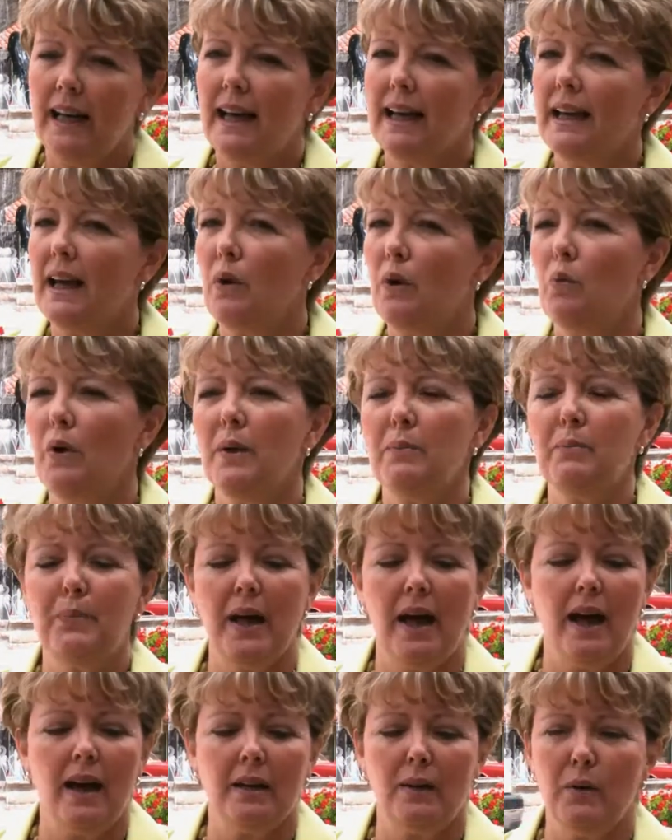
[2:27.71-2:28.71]
And I went
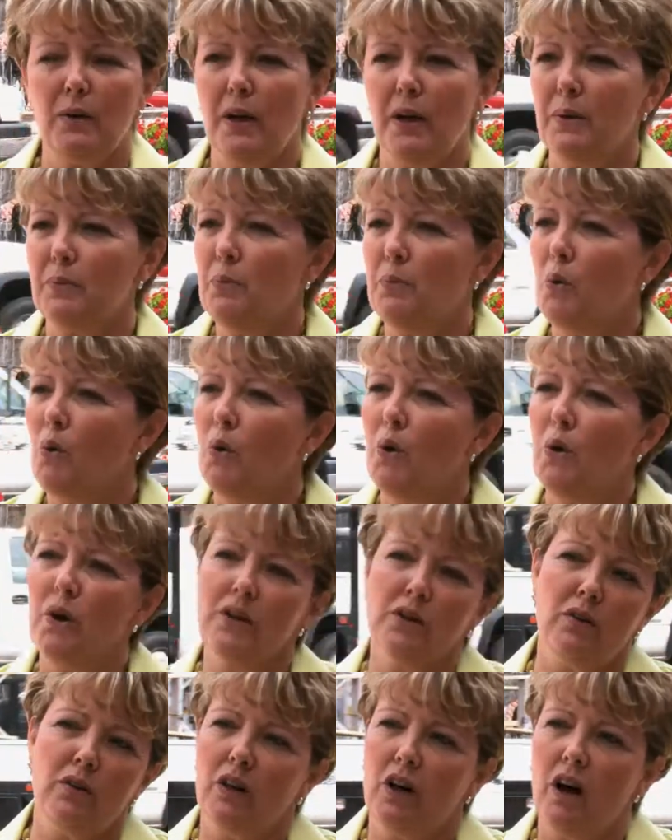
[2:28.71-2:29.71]
back and
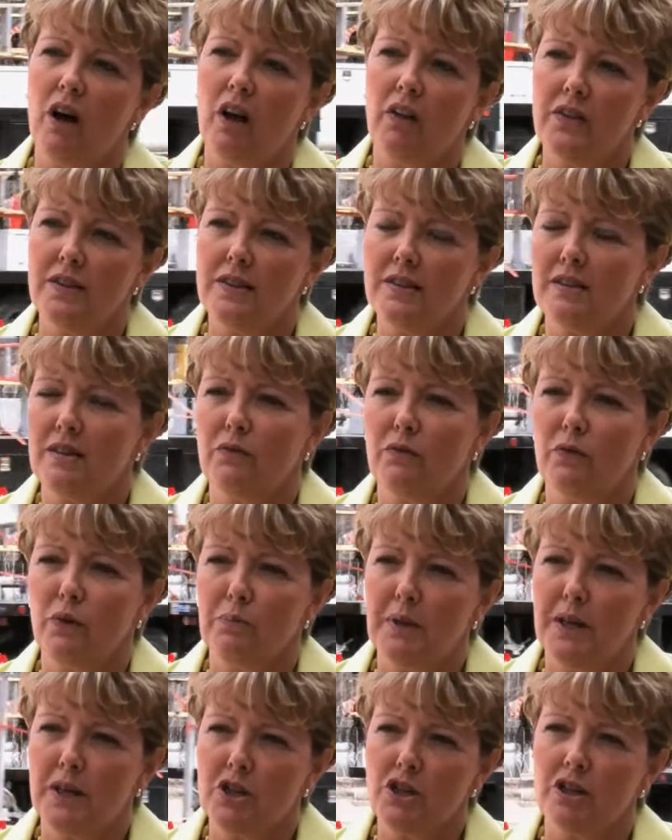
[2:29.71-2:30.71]
poured over all this
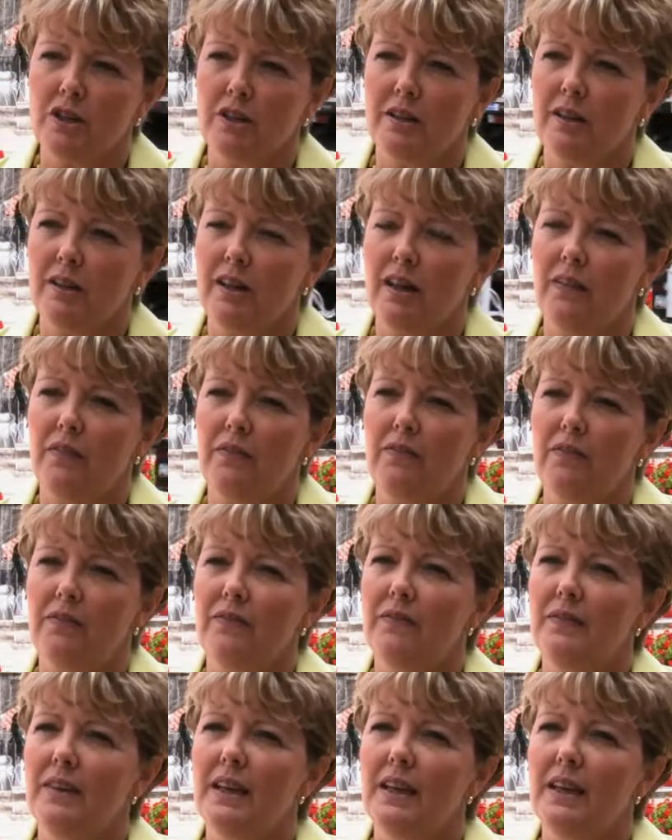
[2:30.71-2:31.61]
information and